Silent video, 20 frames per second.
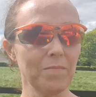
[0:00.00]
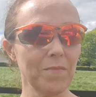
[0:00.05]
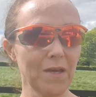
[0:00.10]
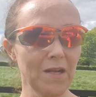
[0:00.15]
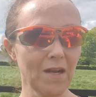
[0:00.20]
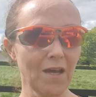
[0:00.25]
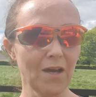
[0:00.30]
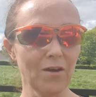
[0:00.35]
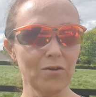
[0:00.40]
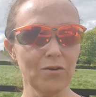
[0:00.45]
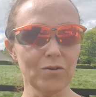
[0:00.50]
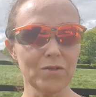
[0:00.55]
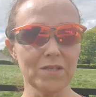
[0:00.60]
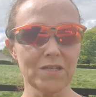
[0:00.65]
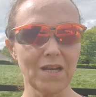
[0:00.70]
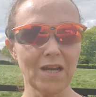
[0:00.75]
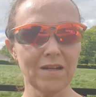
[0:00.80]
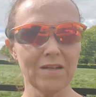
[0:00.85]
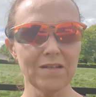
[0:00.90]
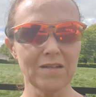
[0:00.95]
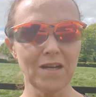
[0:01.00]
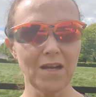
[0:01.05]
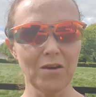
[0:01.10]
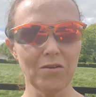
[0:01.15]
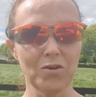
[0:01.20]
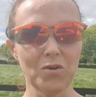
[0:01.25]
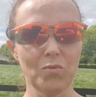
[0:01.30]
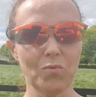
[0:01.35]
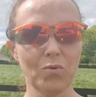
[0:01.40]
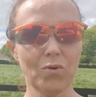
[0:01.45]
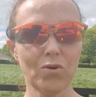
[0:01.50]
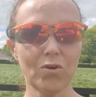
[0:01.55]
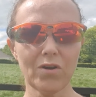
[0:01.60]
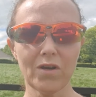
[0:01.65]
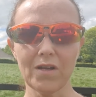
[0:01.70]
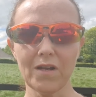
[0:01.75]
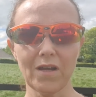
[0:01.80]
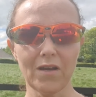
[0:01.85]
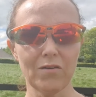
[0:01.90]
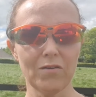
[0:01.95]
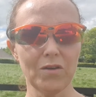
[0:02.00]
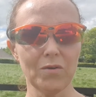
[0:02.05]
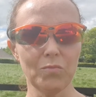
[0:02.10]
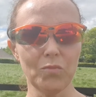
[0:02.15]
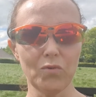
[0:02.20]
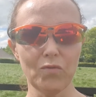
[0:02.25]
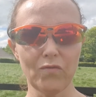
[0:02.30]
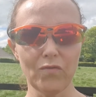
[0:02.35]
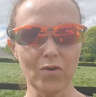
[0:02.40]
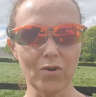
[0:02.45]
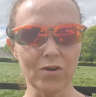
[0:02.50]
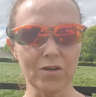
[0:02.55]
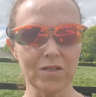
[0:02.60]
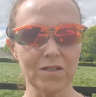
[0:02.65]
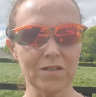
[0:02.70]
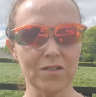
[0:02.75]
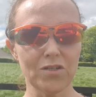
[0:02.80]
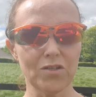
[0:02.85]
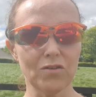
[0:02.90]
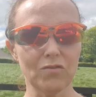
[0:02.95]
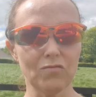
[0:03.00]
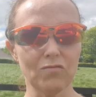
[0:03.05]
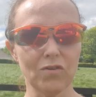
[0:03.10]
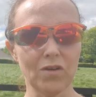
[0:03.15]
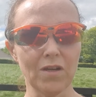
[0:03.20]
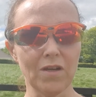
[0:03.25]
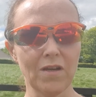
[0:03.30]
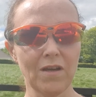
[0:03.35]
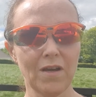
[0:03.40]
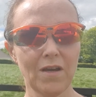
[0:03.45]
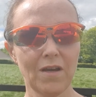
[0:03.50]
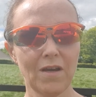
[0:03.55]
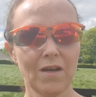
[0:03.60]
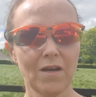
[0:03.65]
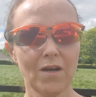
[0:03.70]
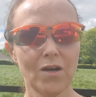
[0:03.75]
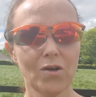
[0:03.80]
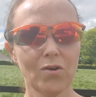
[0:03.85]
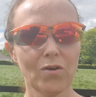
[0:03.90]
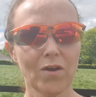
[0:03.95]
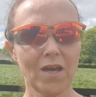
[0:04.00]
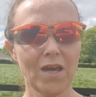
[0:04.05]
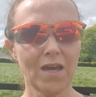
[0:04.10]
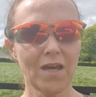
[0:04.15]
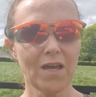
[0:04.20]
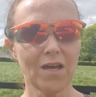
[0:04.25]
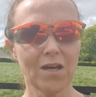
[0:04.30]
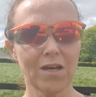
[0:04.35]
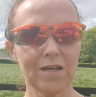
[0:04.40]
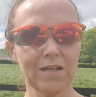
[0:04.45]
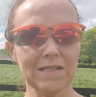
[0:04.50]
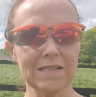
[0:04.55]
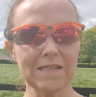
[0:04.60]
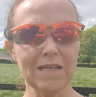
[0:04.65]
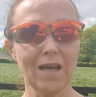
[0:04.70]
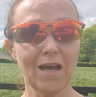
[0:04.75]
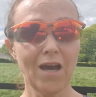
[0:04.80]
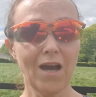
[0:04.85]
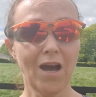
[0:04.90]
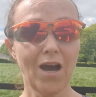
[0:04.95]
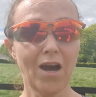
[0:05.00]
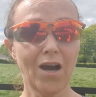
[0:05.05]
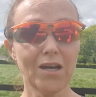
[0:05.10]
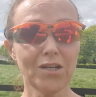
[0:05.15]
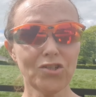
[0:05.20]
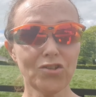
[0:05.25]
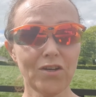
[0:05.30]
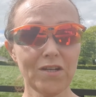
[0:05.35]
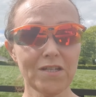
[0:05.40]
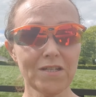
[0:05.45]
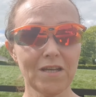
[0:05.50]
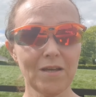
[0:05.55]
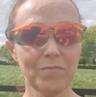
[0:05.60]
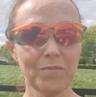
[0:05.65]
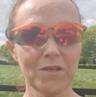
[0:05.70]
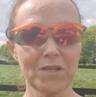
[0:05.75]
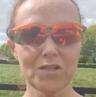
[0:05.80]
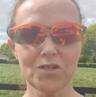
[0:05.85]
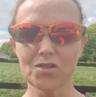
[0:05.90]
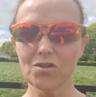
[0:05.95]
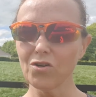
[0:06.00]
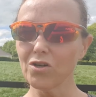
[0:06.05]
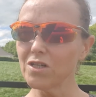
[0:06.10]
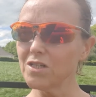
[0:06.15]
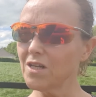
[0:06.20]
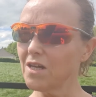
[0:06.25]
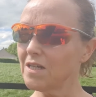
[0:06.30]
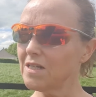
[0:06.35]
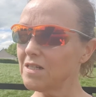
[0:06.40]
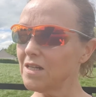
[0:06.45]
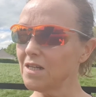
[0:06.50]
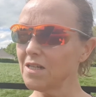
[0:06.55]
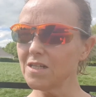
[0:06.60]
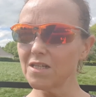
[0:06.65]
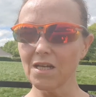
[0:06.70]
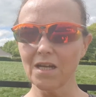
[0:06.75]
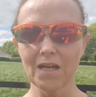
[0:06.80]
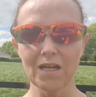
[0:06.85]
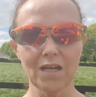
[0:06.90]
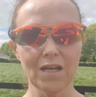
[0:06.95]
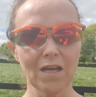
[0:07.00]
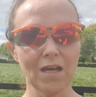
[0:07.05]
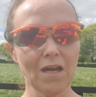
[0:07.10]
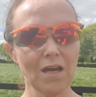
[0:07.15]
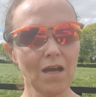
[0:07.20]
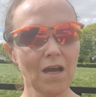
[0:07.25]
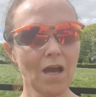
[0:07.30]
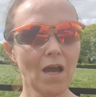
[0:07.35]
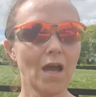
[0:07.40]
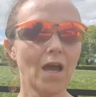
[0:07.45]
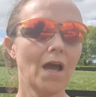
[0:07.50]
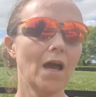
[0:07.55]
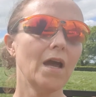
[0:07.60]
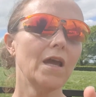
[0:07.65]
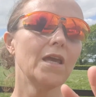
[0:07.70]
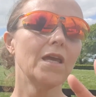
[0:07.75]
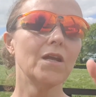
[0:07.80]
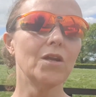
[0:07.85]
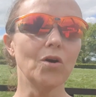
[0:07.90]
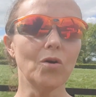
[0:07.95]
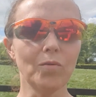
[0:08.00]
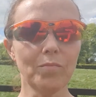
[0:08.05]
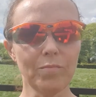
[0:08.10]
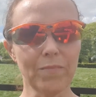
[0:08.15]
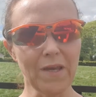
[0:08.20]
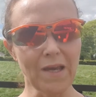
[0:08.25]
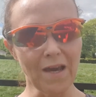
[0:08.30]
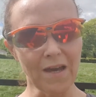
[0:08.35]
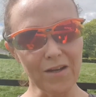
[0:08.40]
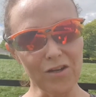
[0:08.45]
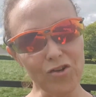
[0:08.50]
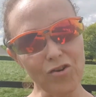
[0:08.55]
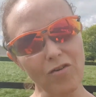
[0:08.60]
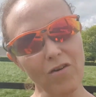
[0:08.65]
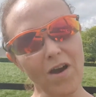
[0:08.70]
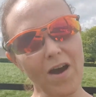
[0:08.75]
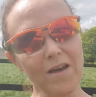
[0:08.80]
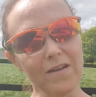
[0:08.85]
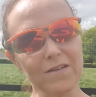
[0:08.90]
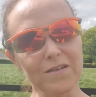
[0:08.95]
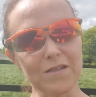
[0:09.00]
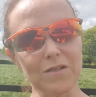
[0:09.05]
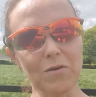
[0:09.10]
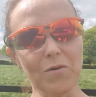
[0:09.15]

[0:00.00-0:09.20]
how you stand and how you walk and how you move forward into your run. Okay, guys, I try to keep these short. I tend to kind of, meander on, so